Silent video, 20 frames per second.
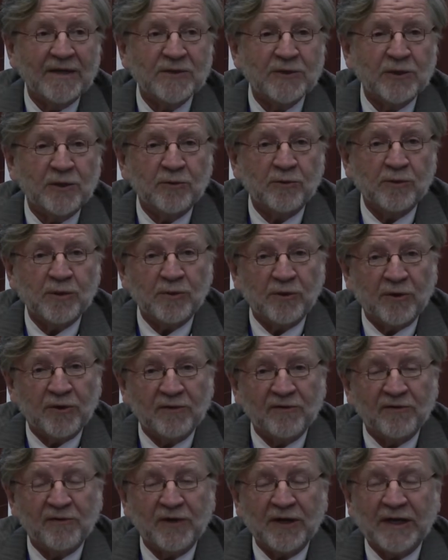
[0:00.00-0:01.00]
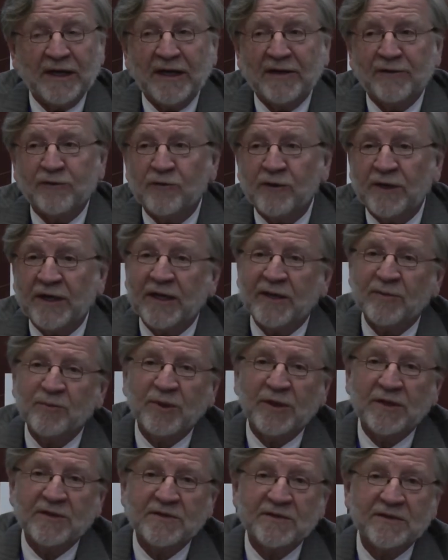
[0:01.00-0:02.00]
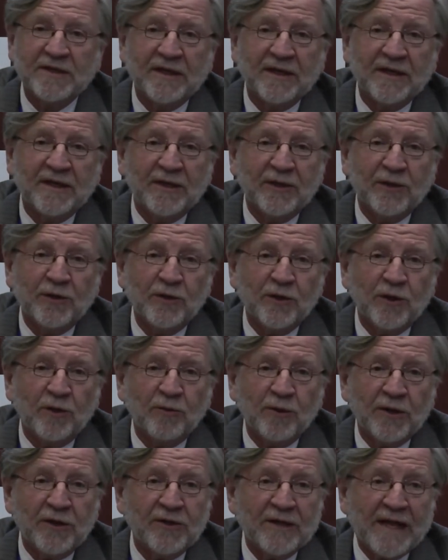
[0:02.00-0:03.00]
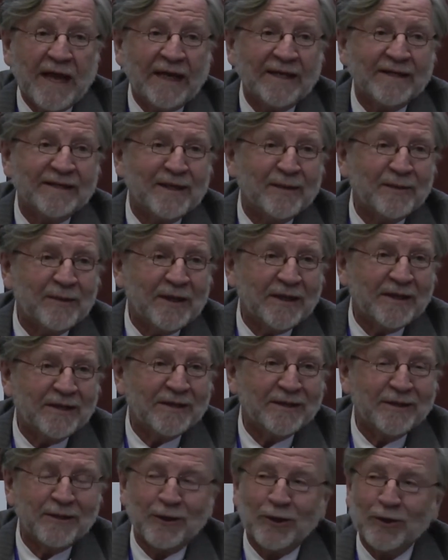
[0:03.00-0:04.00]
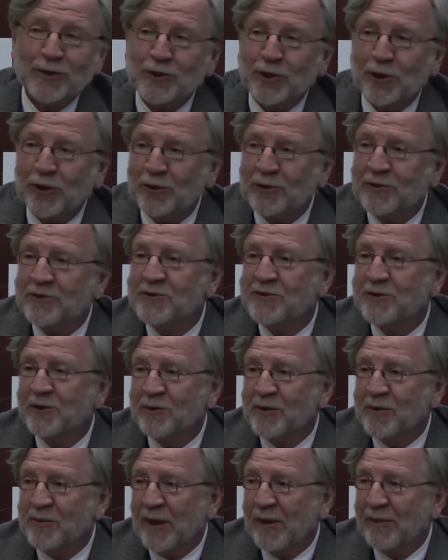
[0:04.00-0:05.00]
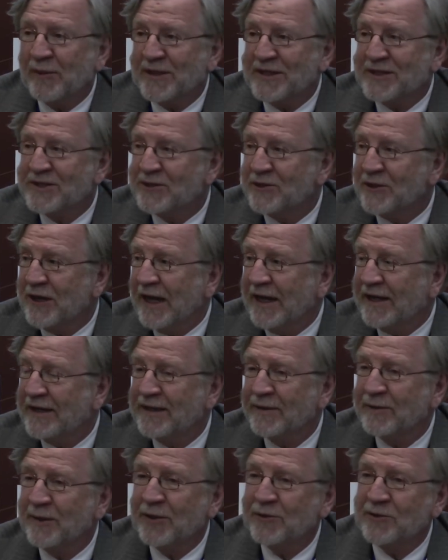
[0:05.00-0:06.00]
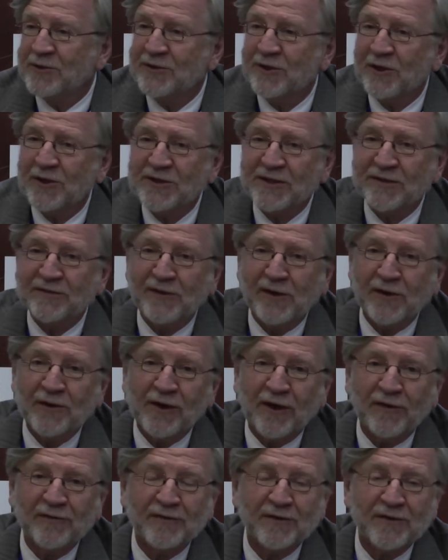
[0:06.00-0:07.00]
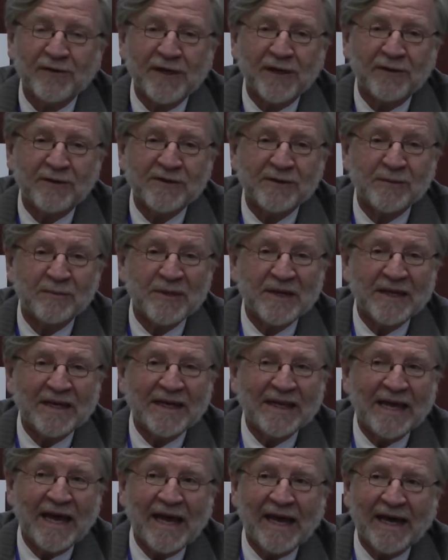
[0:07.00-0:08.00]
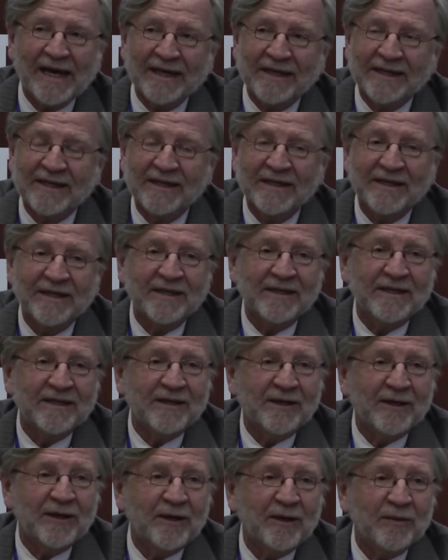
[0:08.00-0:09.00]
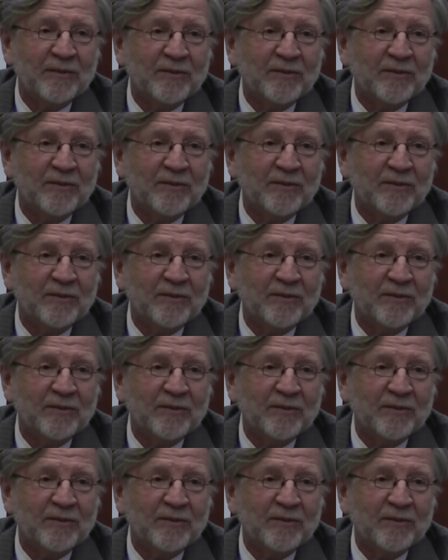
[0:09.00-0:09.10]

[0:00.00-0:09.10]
so we were very glad of doing it, but you know, we're an academic uh, journal, so we publish uh, academic research, and very often there is a big lag uh,